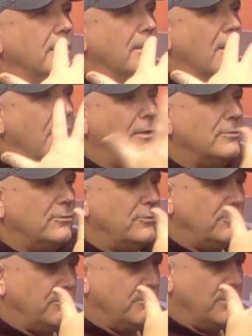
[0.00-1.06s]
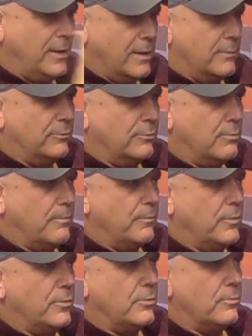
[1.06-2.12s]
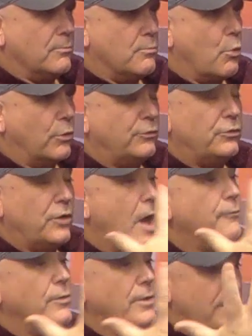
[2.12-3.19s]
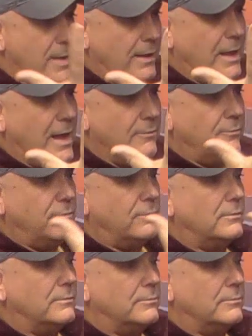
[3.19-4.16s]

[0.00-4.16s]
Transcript: God becomes more sovereign in my life,